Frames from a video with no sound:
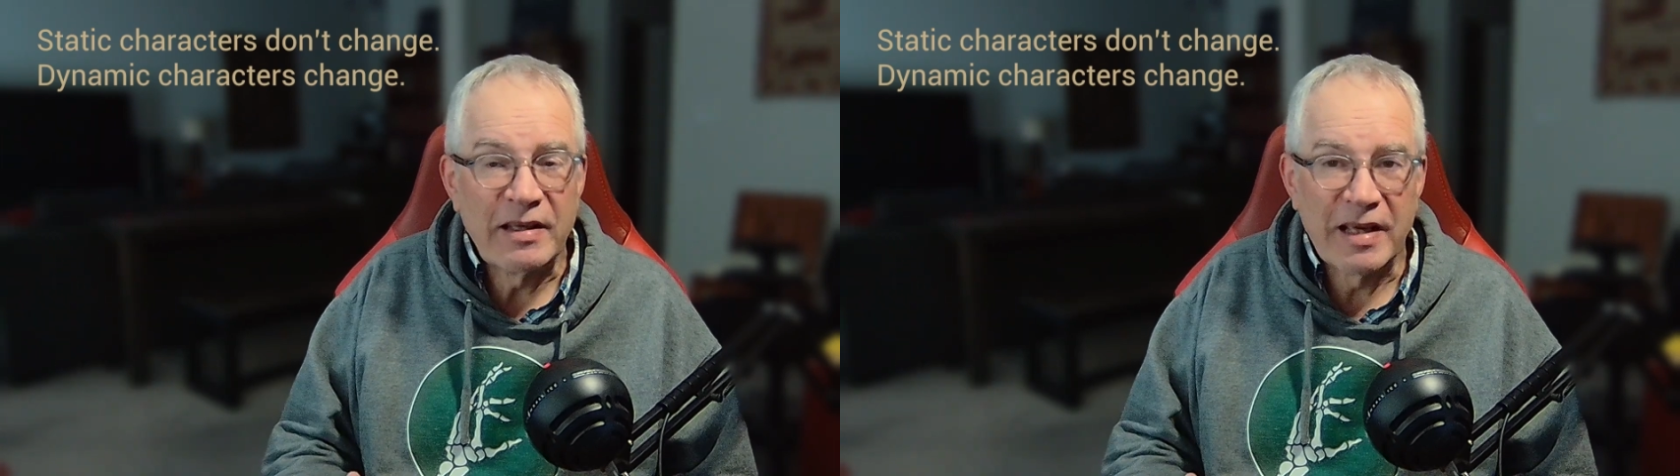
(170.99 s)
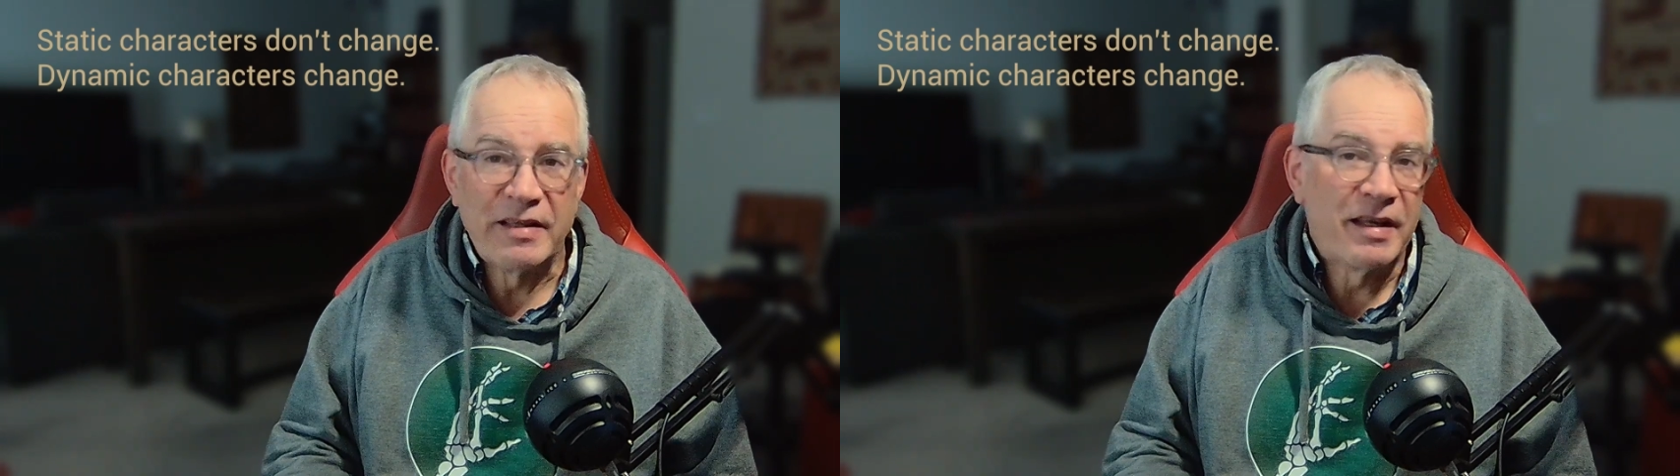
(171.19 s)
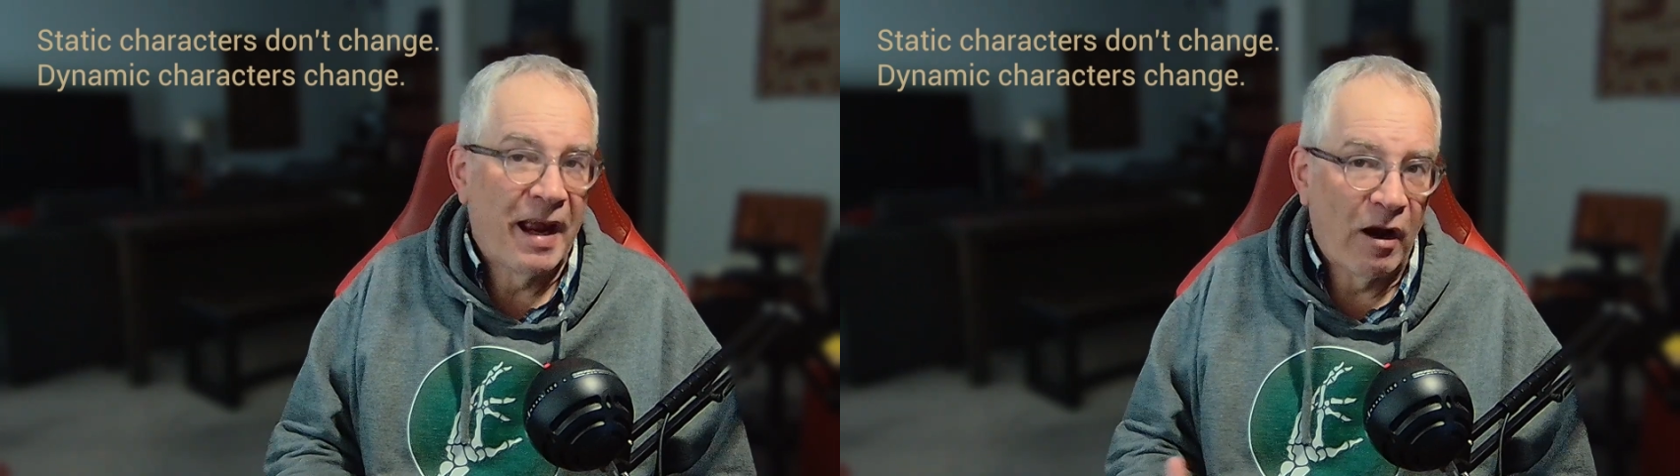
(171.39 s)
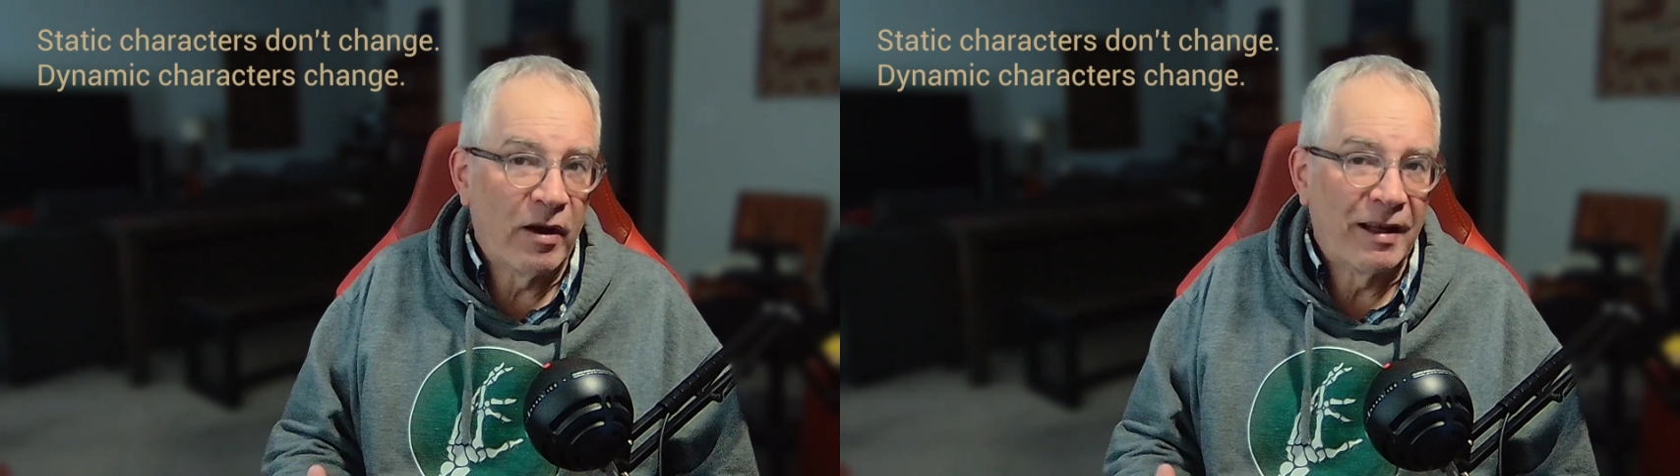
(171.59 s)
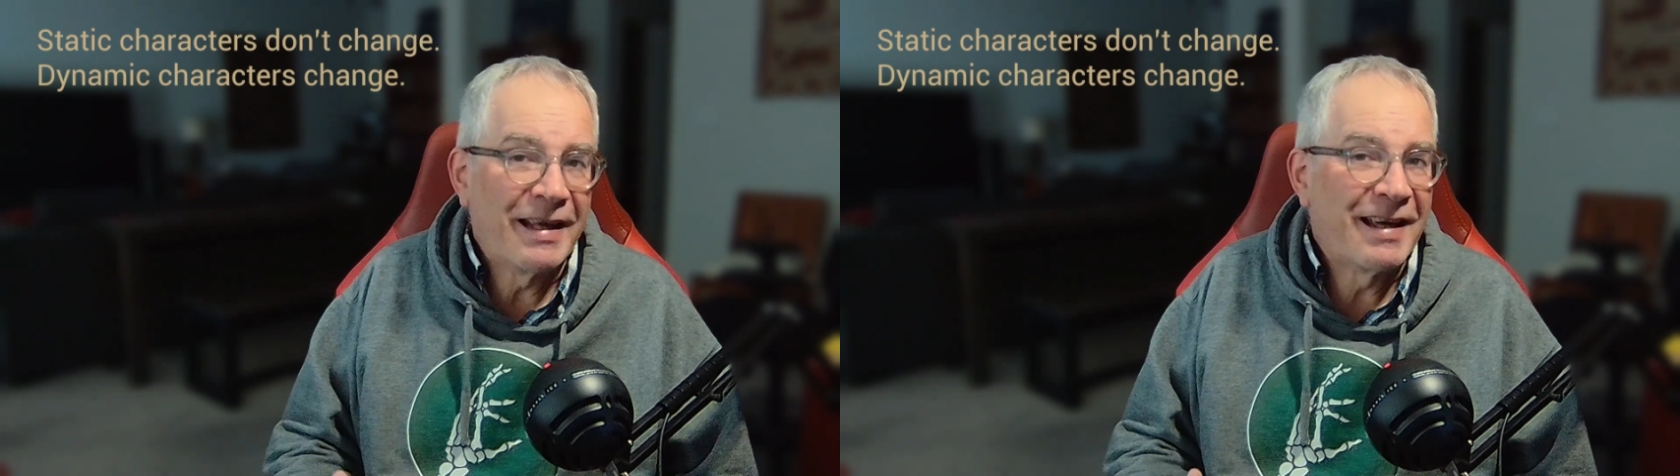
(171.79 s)
as
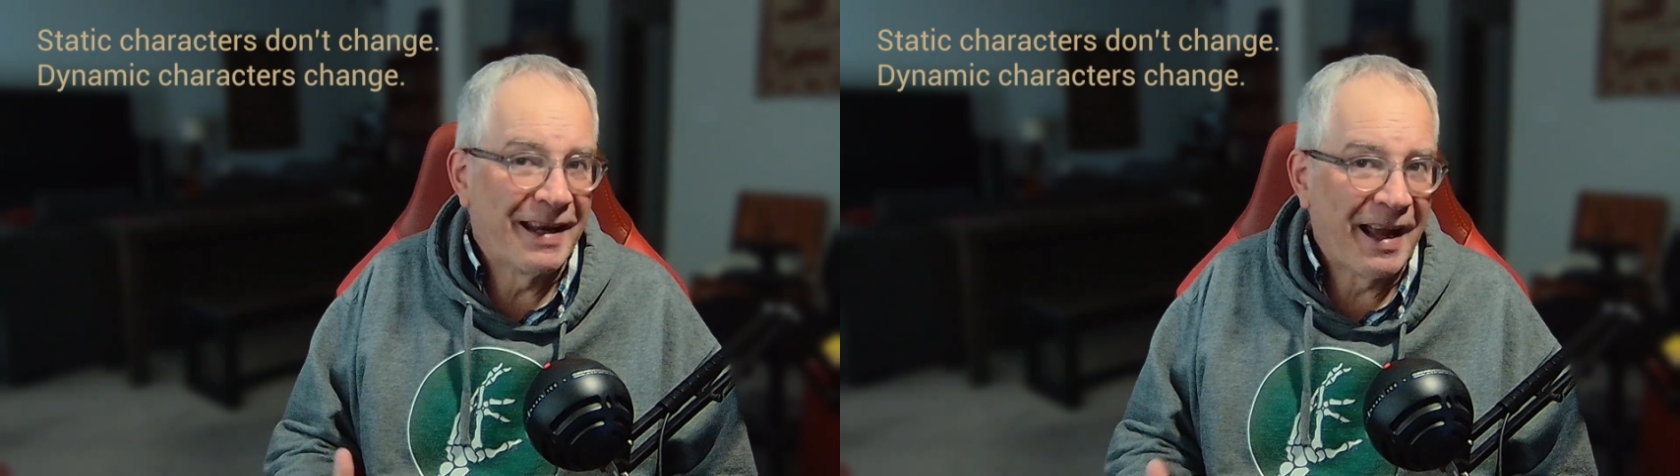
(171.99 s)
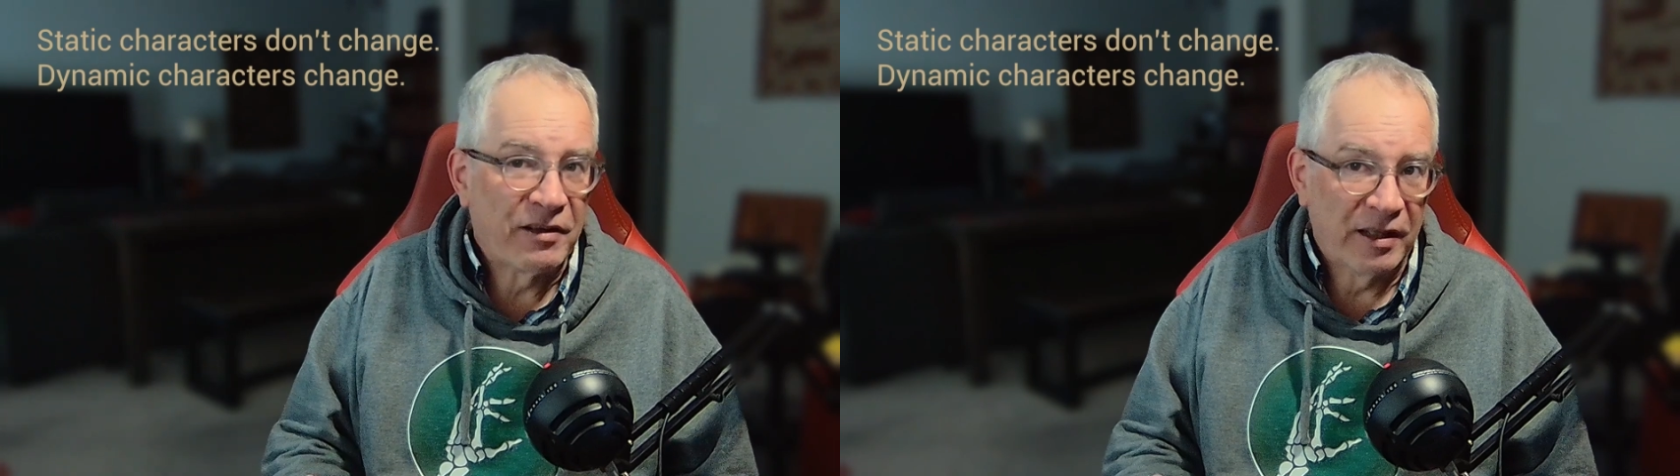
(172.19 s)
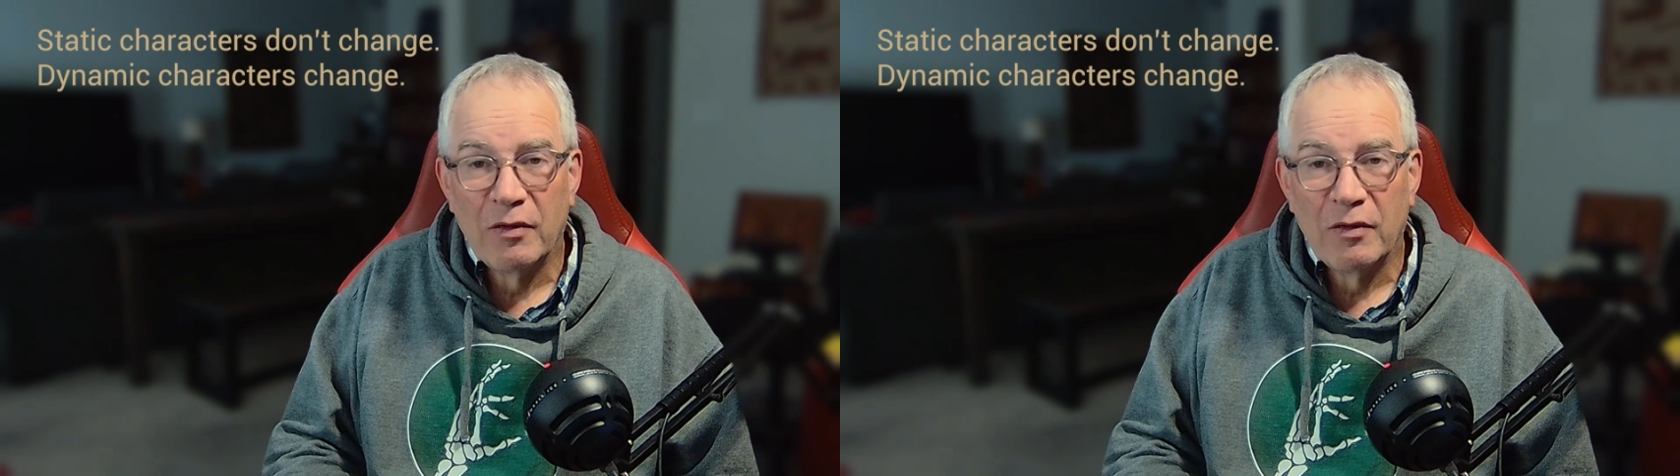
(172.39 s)
inherently connected.